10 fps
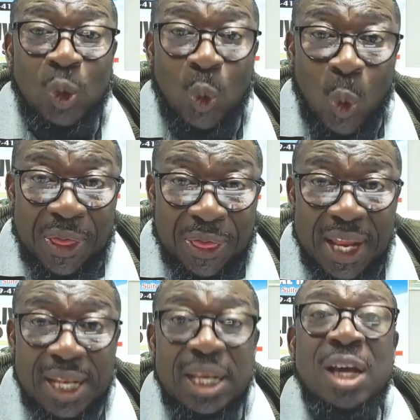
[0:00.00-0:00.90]

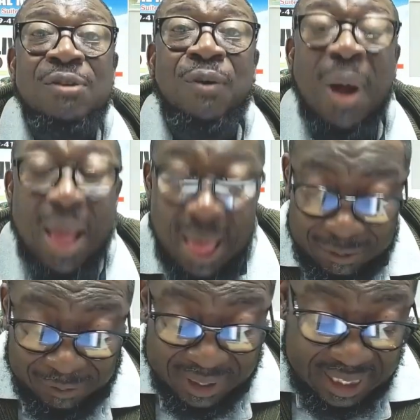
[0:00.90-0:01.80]
within for
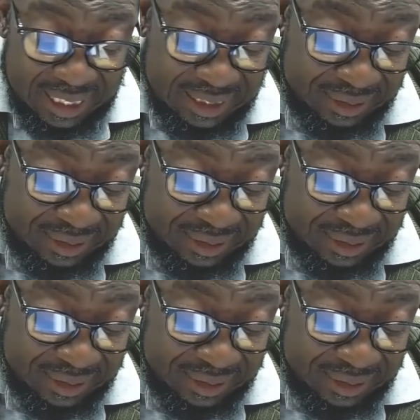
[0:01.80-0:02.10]
everything.